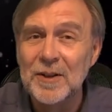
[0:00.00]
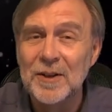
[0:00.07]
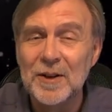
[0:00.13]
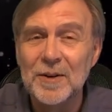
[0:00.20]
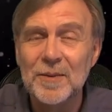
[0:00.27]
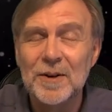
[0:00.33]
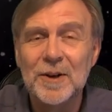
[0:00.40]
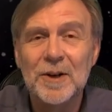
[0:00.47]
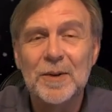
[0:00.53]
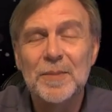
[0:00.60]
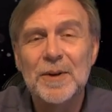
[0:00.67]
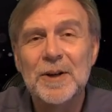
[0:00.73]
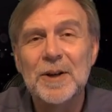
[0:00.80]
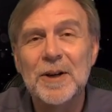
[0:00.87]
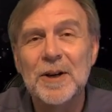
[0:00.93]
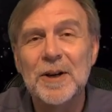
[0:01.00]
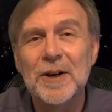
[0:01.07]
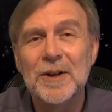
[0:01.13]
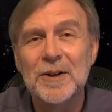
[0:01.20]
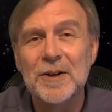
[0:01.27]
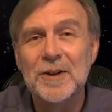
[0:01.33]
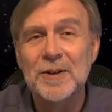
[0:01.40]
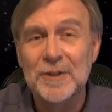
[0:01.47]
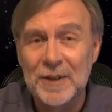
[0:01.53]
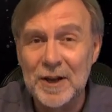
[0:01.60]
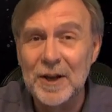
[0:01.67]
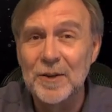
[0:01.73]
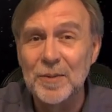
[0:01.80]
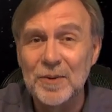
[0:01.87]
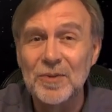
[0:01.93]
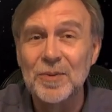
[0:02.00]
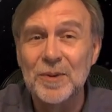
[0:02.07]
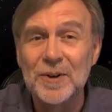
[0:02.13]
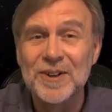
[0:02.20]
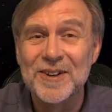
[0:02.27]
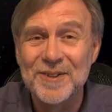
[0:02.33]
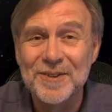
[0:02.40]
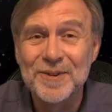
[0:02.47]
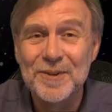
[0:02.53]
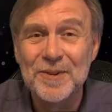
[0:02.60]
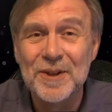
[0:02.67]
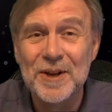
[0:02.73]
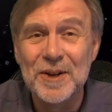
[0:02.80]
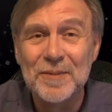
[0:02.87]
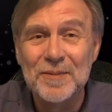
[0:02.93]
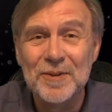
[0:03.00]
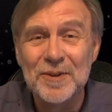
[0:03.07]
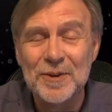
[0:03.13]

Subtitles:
they were helping God and God was working through them